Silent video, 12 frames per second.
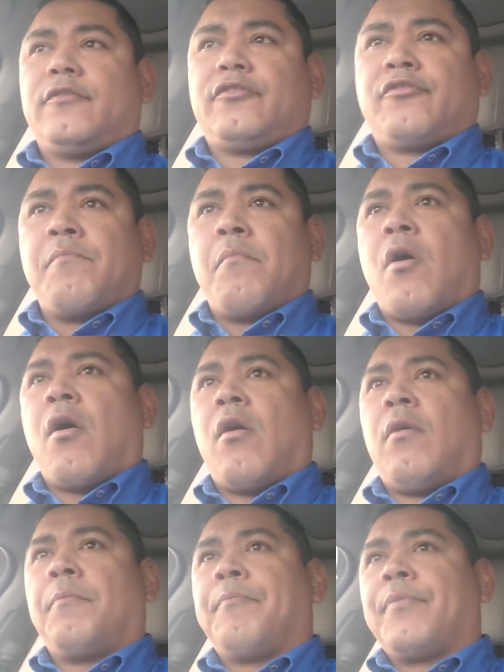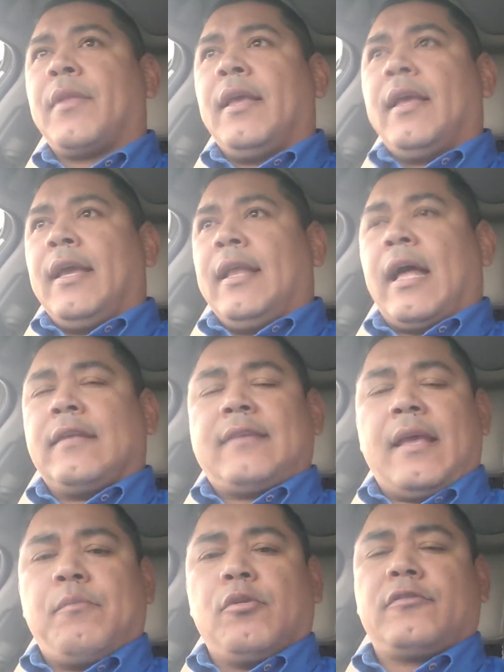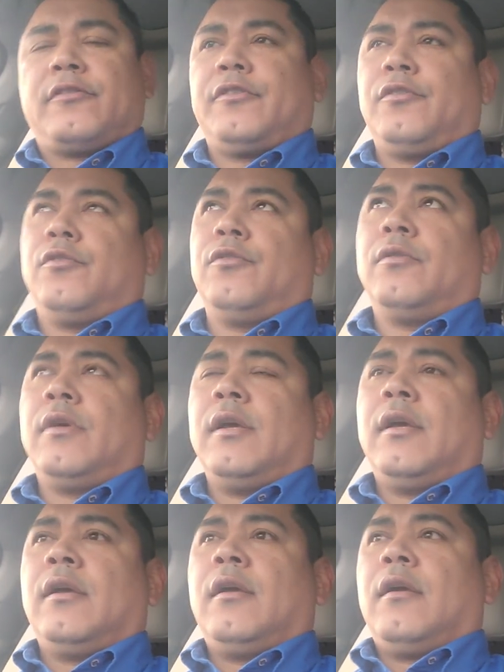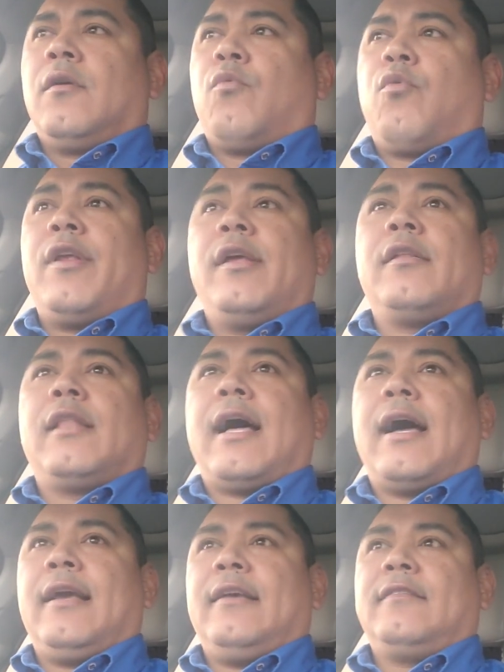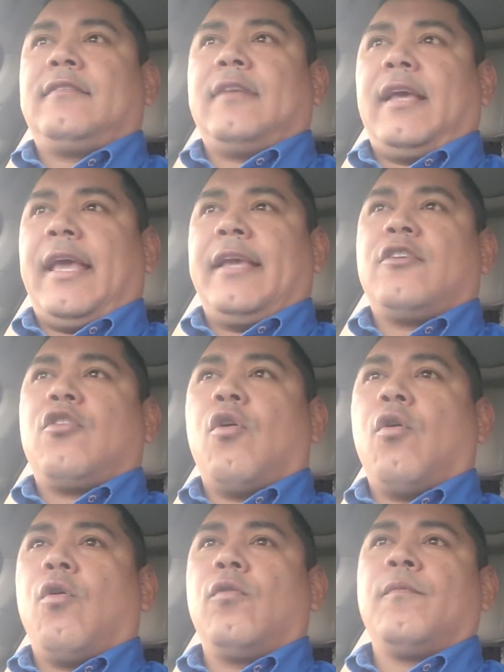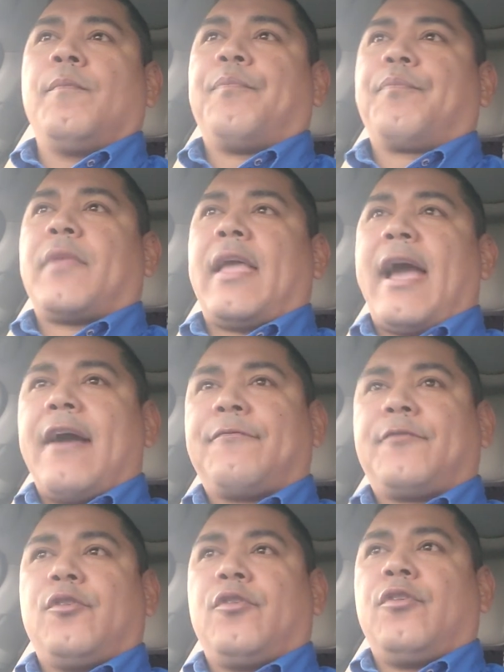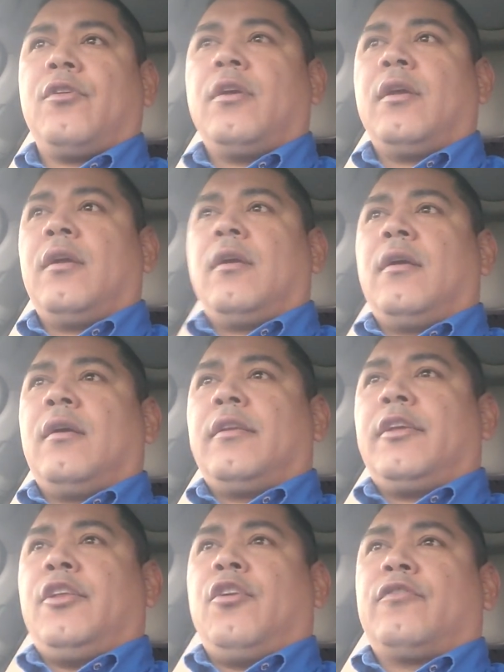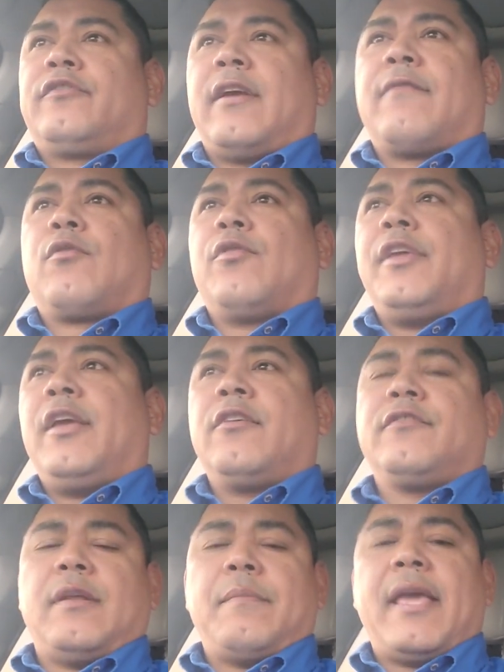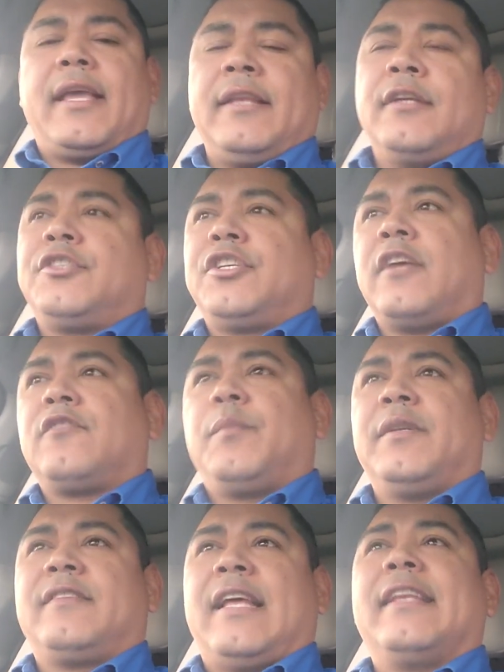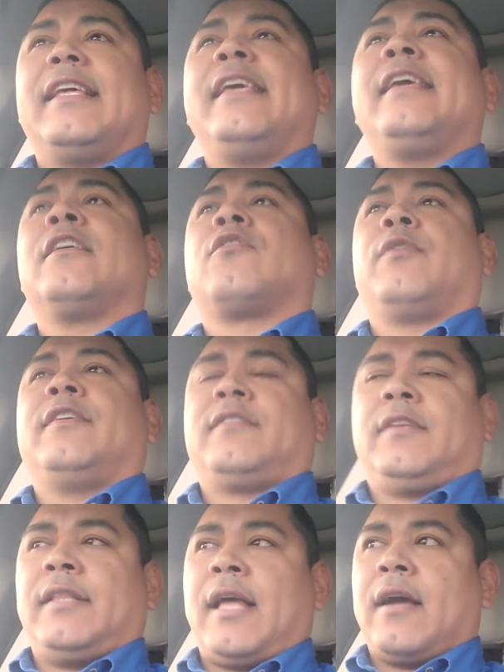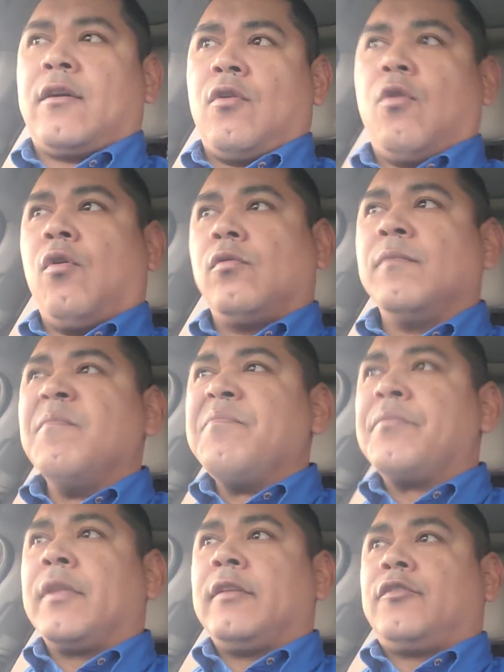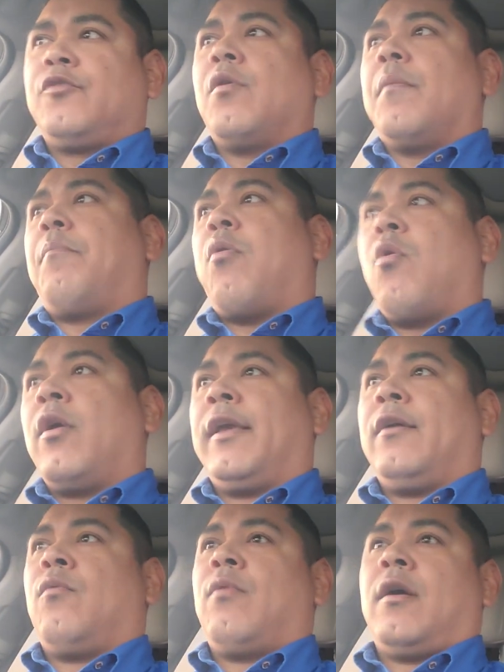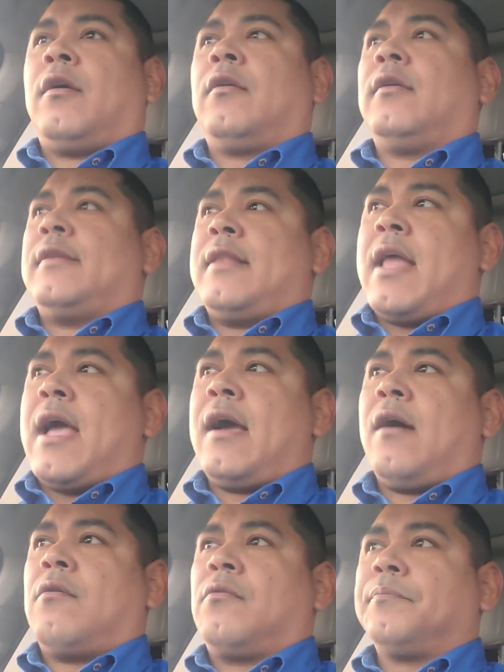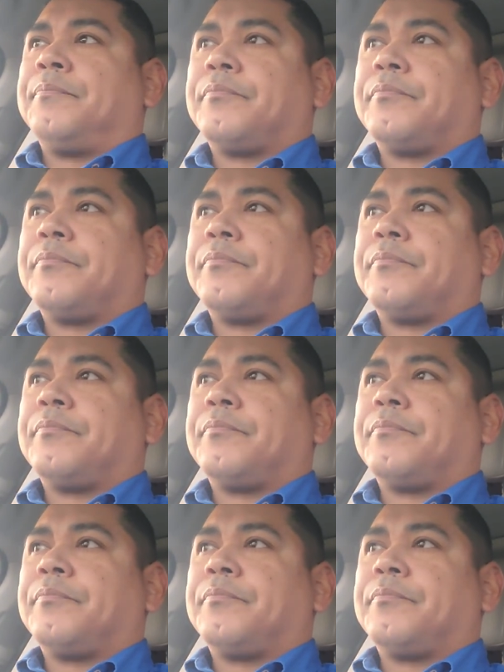small and I was able to realize a goal after, several years, and making adjustments and increasing that goal to a point where now